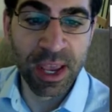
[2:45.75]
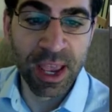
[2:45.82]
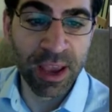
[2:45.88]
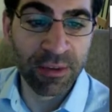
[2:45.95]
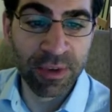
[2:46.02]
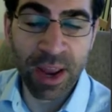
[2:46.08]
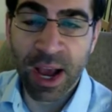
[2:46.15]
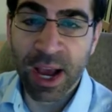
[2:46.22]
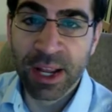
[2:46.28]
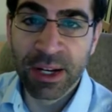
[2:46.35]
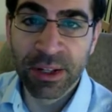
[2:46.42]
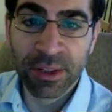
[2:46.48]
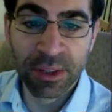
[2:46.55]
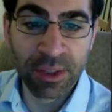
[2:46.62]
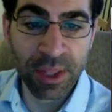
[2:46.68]
If
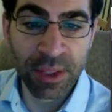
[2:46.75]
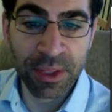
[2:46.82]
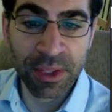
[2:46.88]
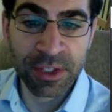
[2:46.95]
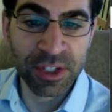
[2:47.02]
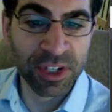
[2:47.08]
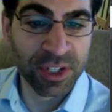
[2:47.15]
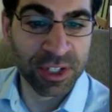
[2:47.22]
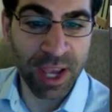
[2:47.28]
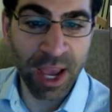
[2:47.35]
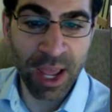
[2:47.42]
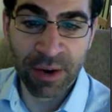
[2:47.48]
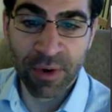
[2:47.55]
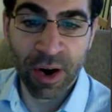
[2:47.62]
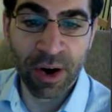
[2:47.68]
not, then this is just kind
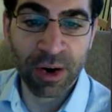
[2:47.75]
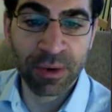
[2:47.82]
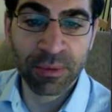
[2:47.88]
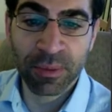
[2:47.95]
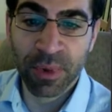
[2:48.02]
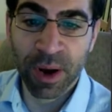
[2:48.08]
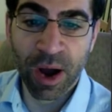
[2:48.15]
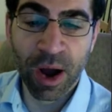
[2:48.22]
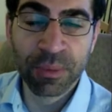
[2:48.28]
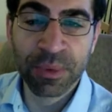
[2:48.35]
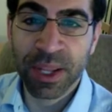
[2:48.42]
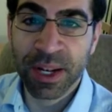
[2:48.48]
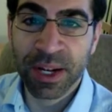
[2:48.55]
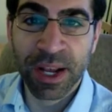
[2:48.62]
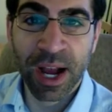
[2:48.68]
of our
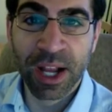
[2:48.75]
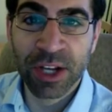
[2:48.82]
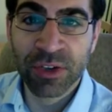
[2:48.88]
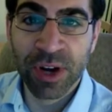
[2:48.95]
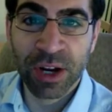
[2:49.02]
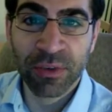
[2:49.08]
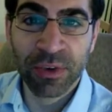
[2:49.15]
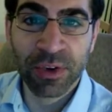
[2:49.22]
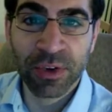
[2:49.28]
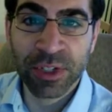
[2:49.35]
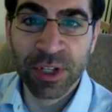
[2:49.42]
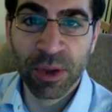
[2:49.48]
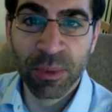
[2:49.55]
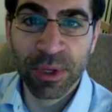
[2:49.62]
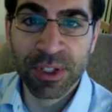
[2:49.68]
updated contract for your
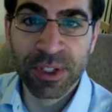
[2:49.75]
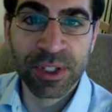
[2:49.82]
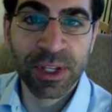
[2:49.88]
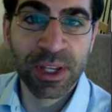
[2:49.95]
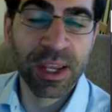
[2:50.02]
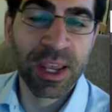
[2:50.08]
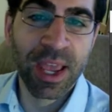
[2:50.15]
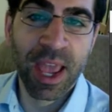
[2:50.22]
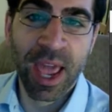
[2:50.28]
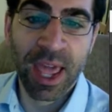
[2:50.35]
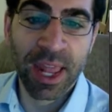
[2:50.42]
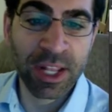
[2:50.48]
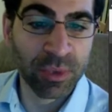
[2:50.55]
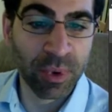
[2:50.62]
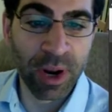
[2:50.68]
syllabus, and
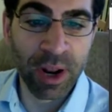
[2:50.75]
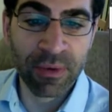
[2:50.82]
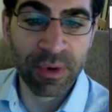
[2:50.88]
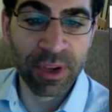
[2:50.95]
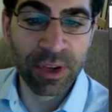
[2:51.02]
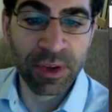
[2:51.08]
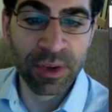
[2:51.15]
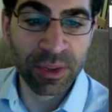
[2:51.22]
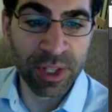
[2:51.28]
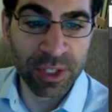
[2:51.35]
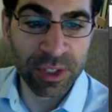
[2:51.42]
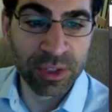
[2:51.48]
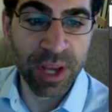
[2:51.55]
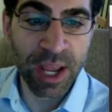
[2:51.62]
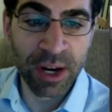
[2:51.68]
it's whatever
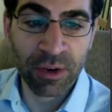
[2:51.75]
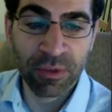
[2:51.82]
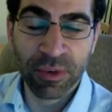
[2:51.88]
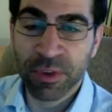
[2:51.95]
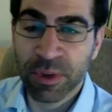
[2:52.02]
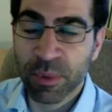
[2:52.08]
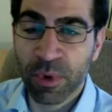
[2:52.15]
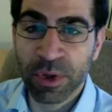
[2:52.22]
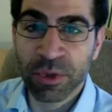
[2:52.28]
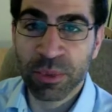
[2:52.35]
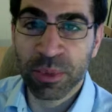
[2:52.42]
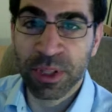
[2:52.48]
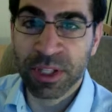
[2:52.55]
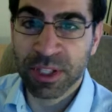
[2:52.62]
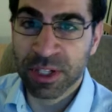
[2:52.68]
this 950 points will be
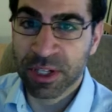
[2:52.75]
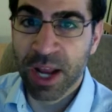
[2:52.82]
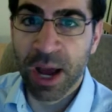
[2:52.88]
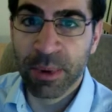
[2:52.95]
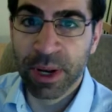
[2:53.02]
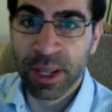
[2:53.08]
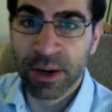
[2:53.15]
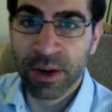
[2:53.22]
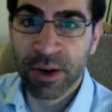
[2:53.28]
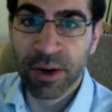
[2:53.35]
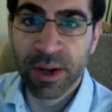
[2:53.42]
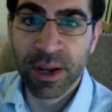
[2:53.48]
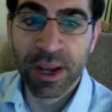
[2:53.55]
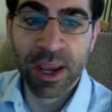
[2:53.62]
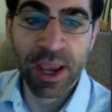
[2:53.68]
the
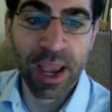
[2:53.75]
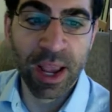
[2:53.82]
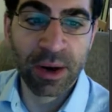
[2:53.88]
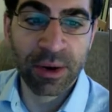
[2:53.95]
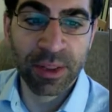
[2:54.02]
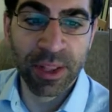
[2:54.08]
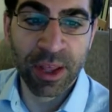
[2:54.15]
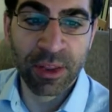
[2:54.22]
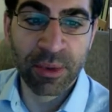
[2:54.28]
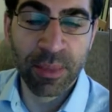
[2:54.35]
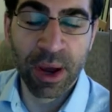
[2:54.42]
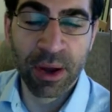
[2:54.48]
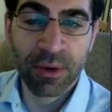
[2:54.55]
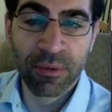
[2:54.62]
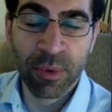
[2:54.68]
denominator, and the other
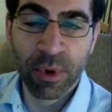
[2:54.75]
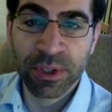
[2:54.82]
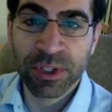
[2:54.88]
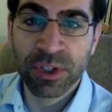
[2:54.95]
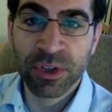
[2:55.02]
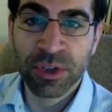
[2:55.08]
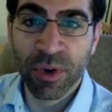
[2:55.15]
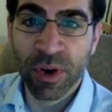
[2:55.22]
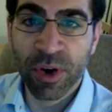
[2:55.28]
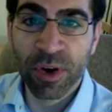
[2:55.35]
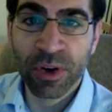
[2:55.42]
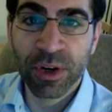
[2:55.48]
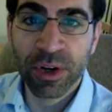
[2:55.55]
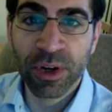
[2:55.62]
amount of points that you've earned,